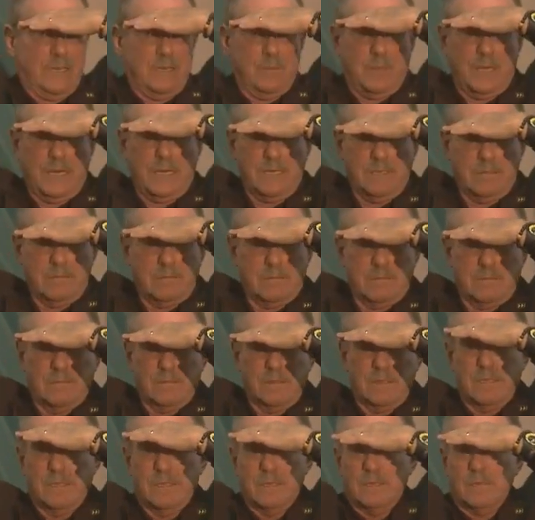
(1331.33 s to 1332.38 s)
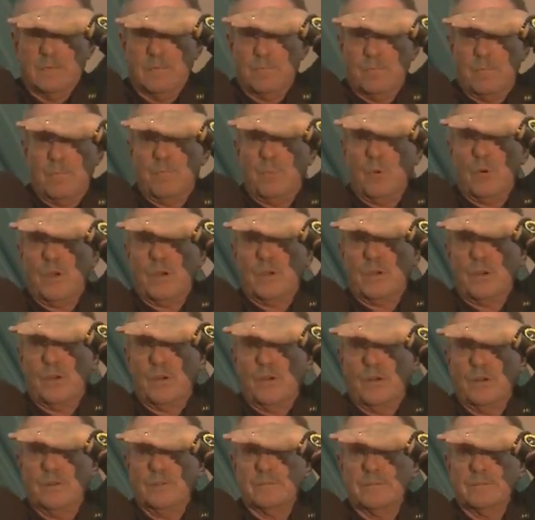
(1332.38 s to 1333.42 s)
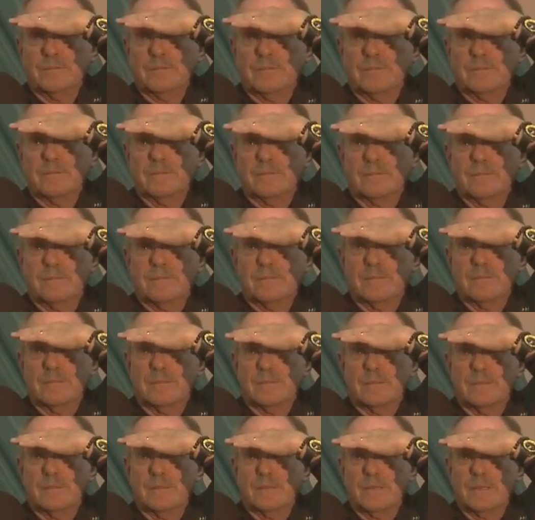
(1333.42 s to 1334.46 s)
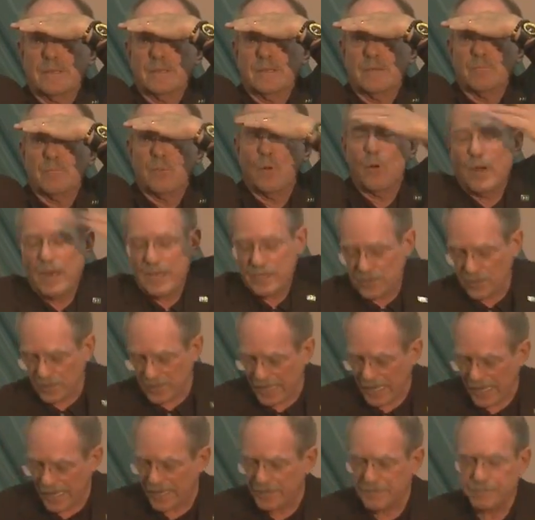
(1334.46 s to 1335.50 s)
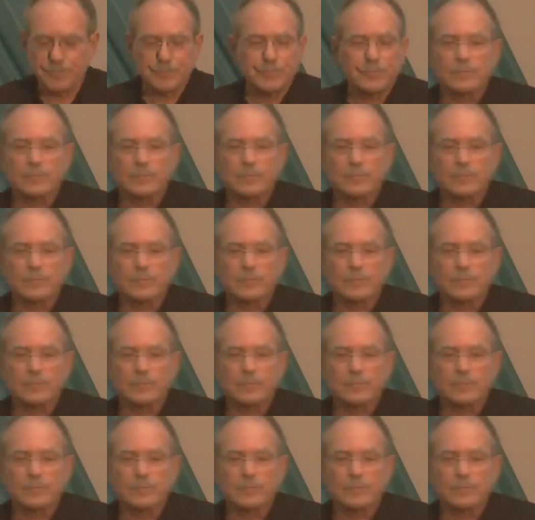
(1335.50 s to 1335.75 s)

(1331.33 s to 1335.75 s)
Anybody? Boy or girl? Boys, okay.